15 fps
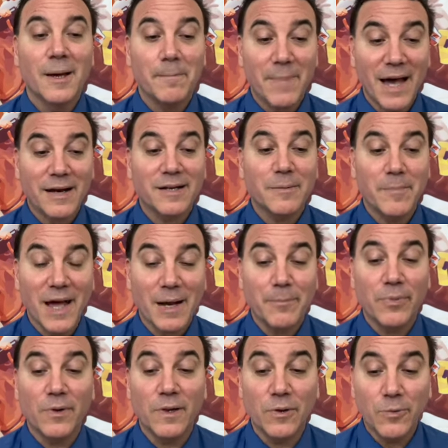Back-to-back
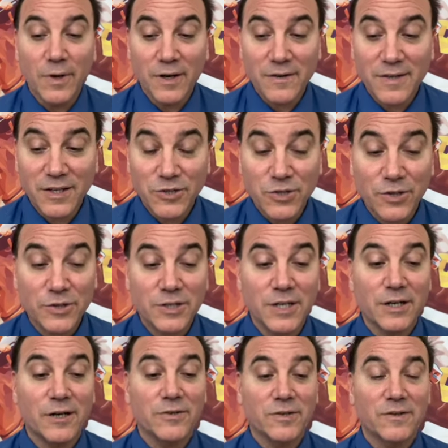Bullet Works at
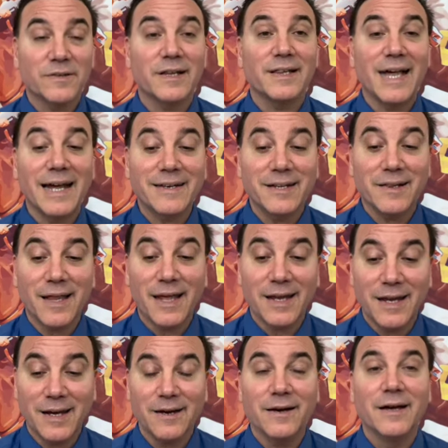Churchill. So there's a lot to like
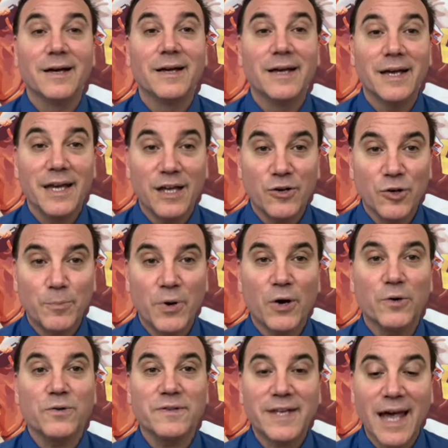here.
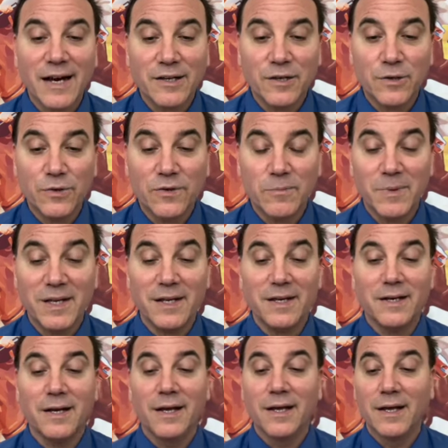Interpost, tactical
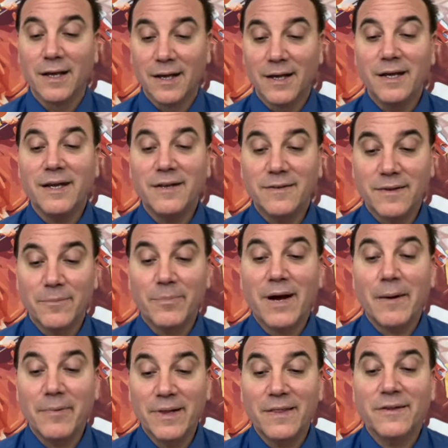speed. He's
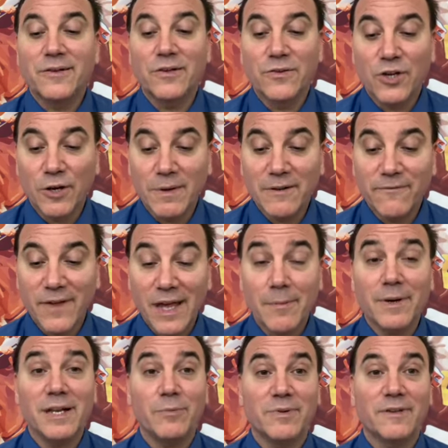probably the deserving
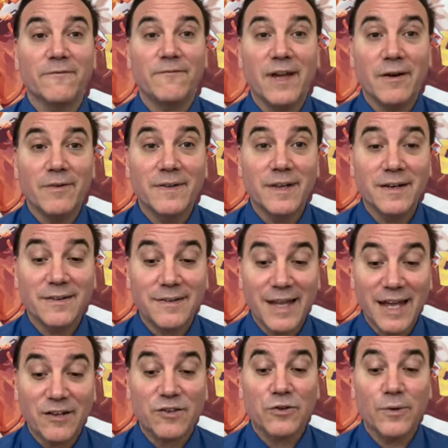favorite. He was the favorite in his
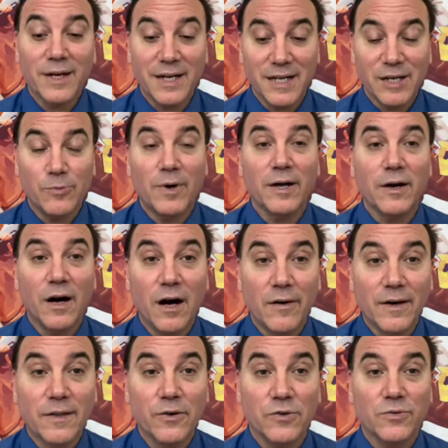last 3, and he won all
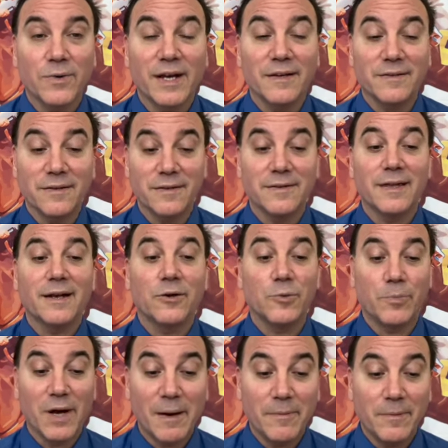of those races, and he'll
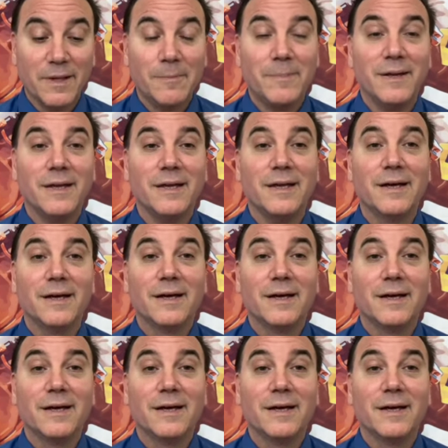probably be